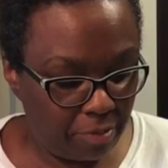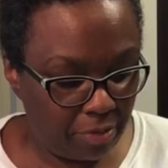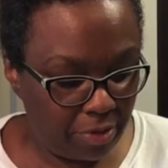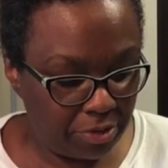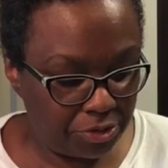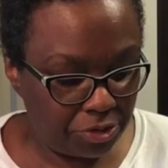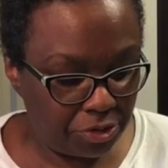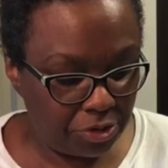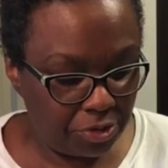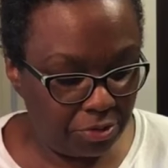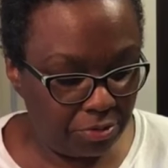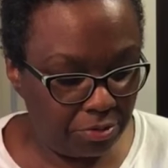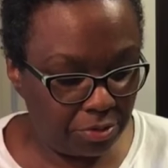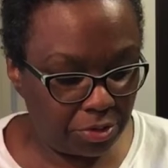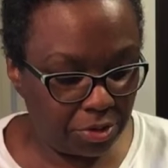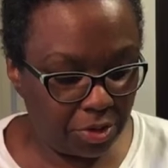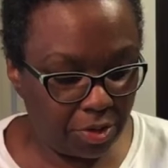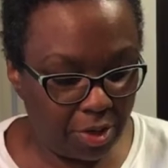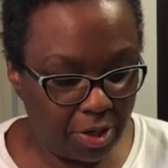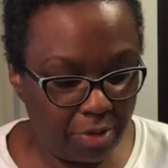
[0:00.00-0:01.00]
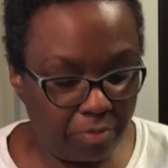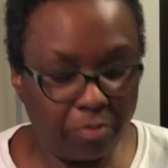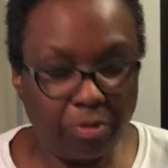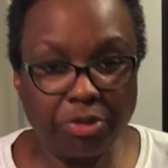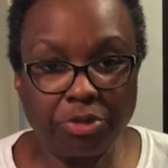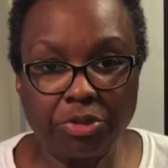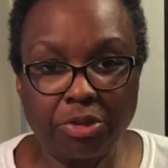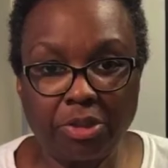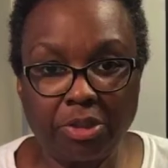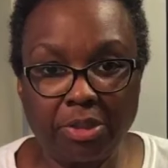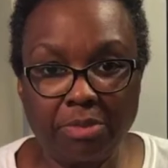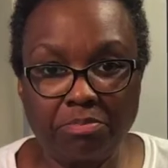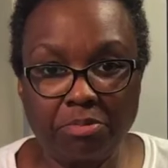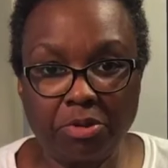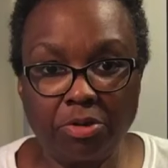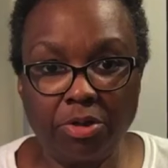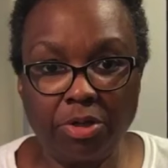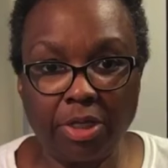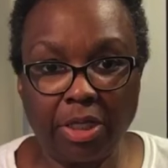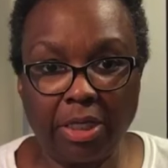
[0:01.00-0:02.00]
that she used it on was she dipped
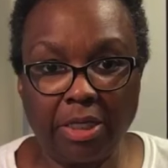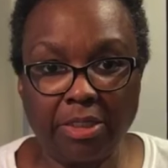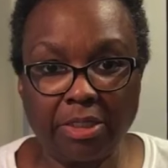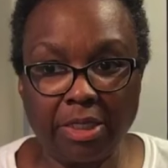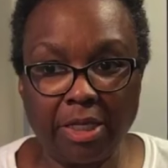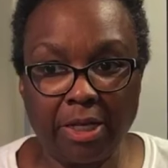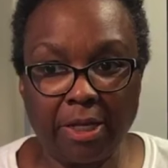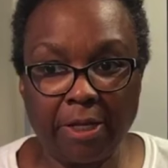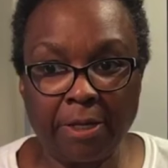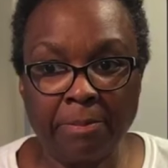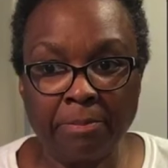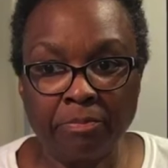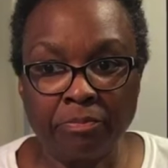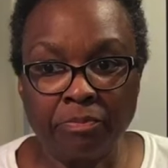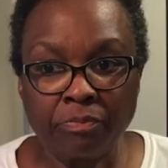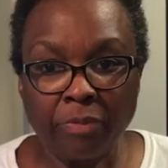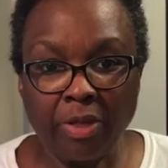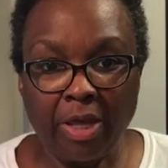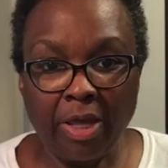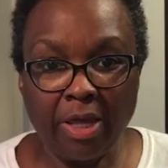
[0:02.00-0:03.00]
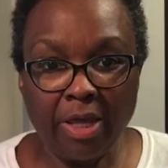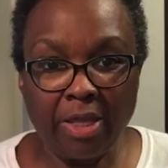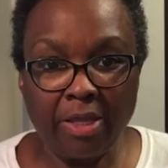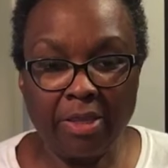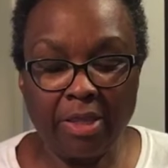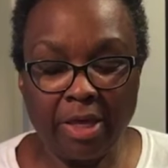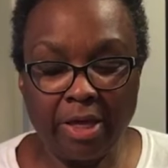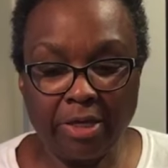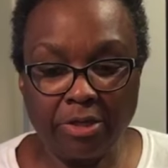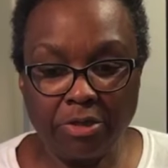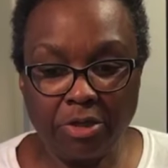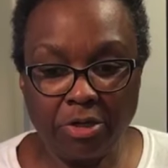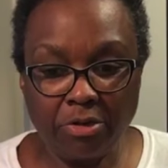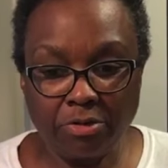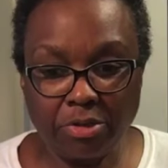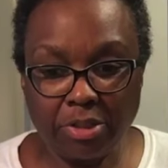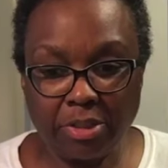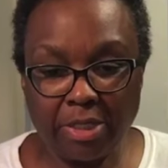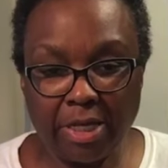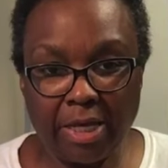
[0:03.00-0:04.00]
cookies in it, and they
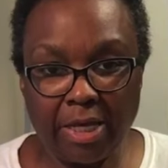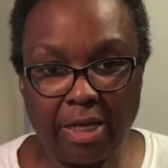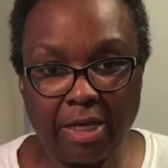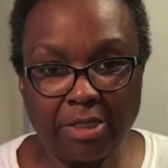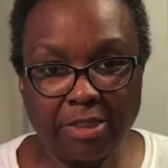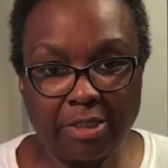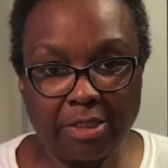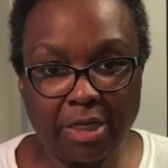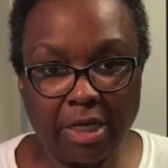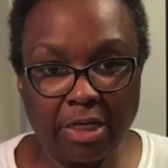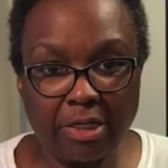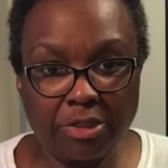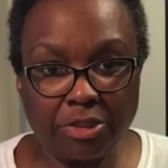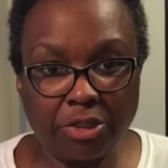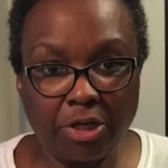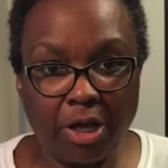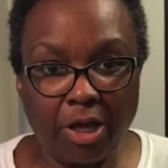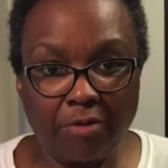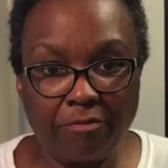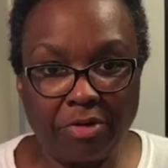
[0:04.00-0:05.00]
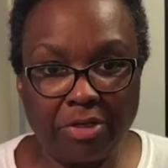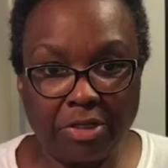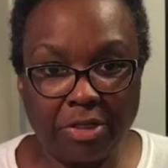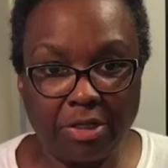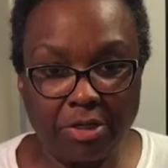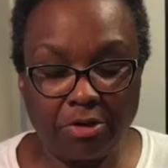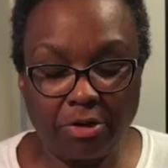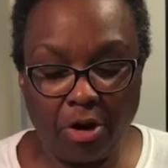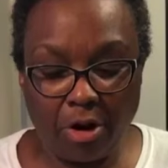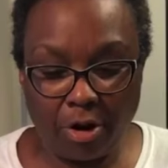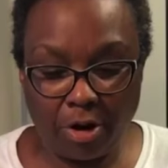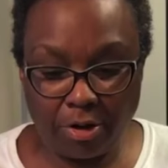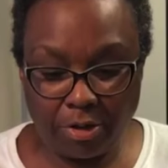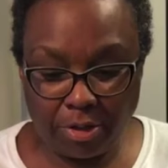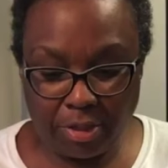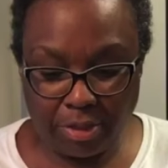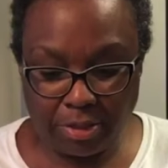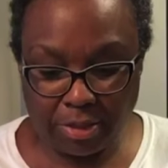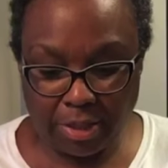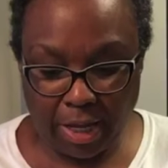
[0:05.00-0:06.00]
it stayed soft. It didn't harden
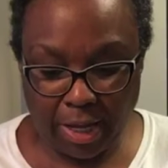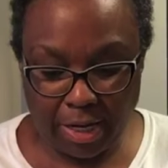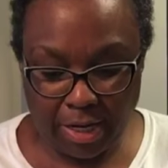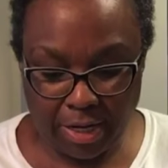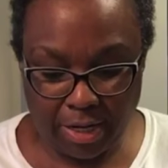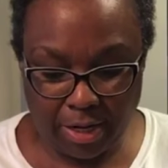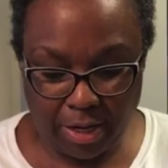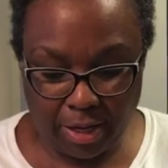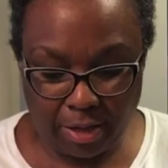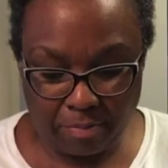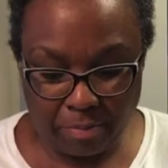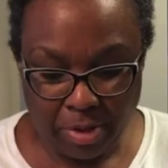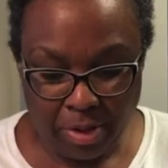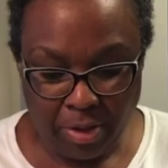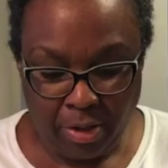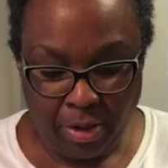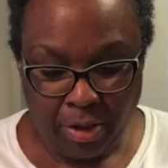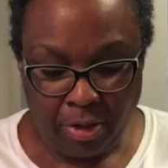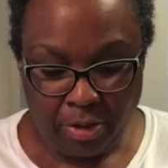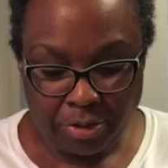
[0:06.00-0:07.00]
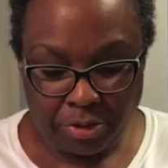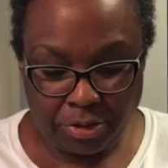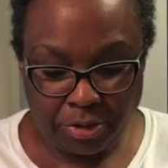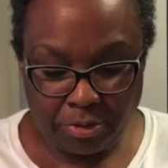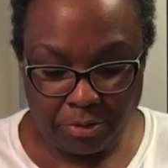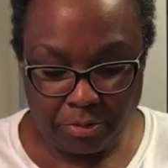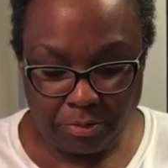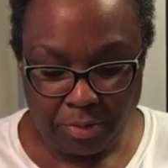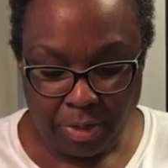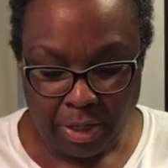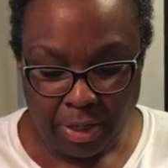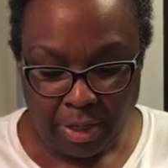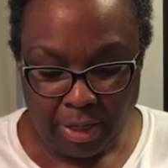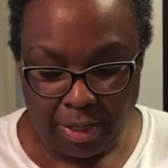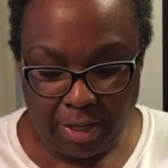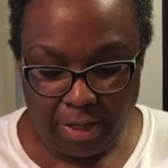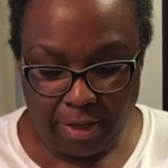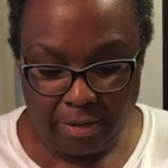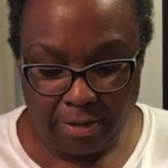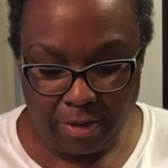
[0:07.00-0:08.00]
and tighten up. So
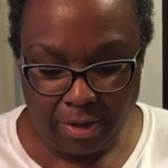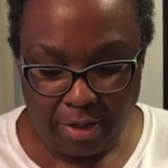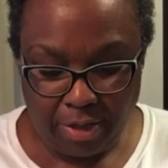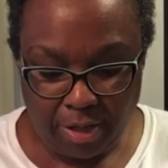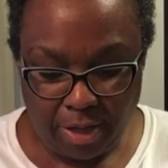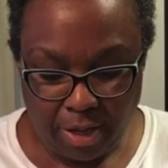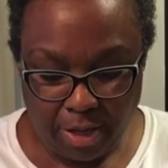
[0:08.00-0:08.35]
in the